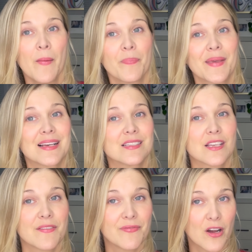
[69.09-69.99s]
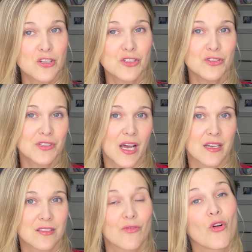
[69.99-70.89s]
because it's a functional
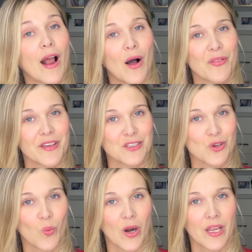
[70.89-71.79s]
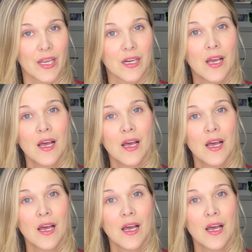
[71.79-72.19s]
test for how things are working.